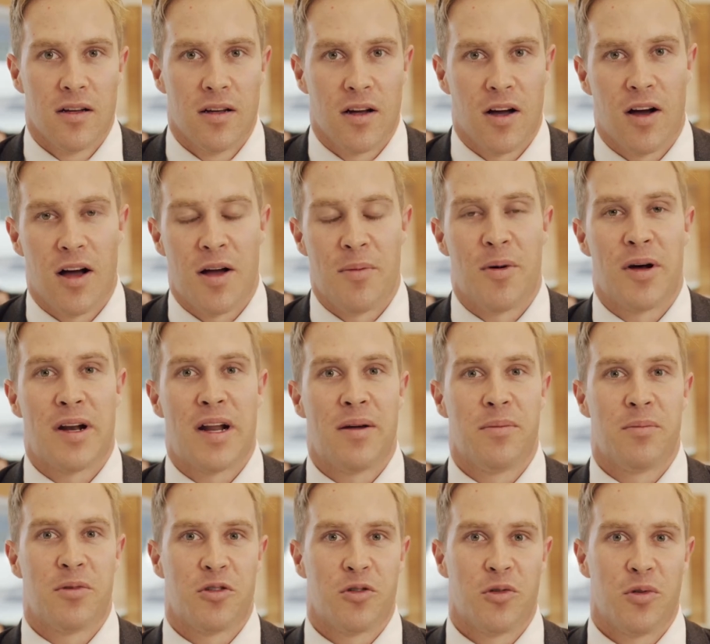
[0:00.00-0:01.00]
Hi, my
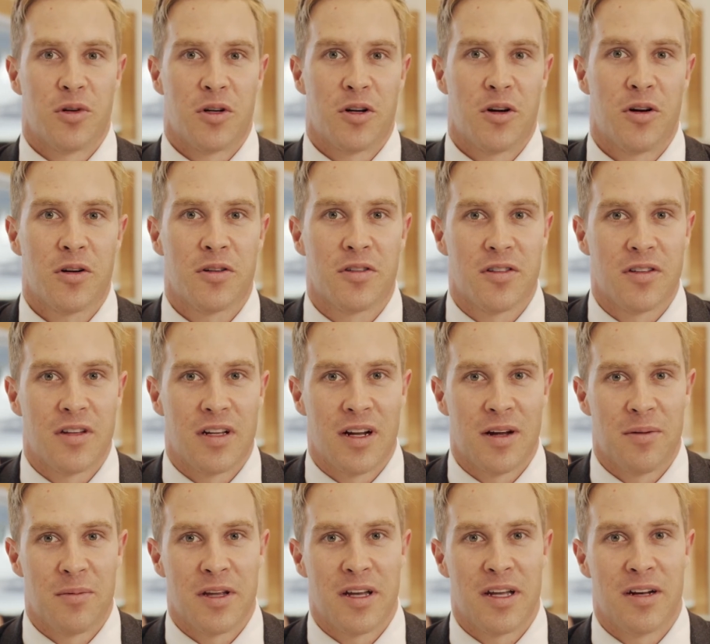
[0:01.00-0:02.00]
name's Sean Cox and
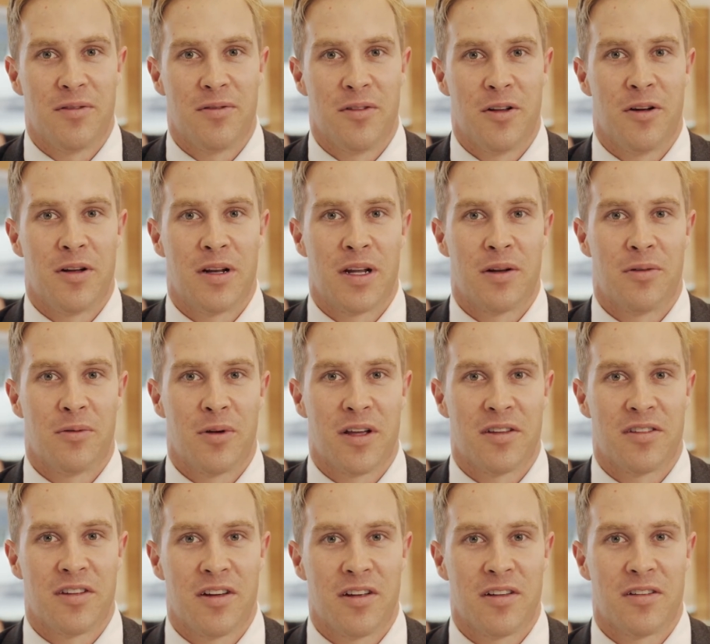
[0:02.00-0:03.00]
I'm the Head of Learning in
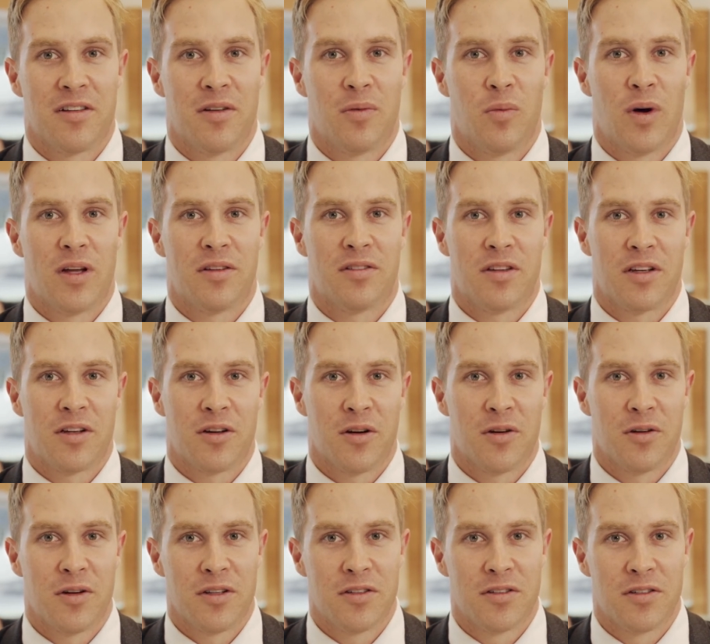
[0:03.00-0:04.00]
Residence at Wesley
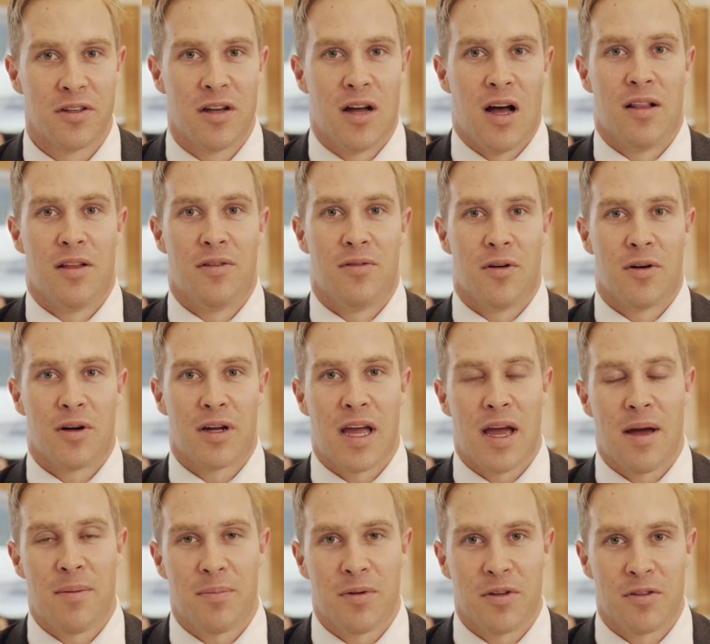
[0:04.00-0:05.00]
College. I live on
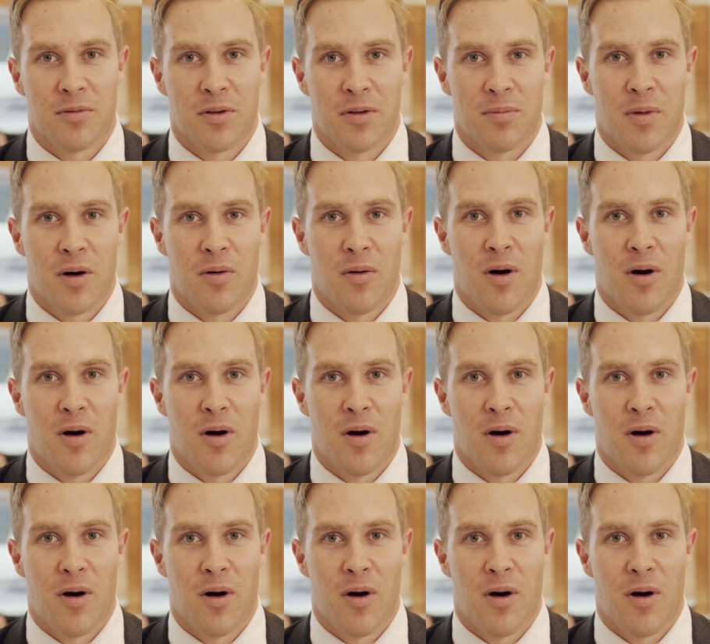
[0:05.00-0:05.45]
campus with my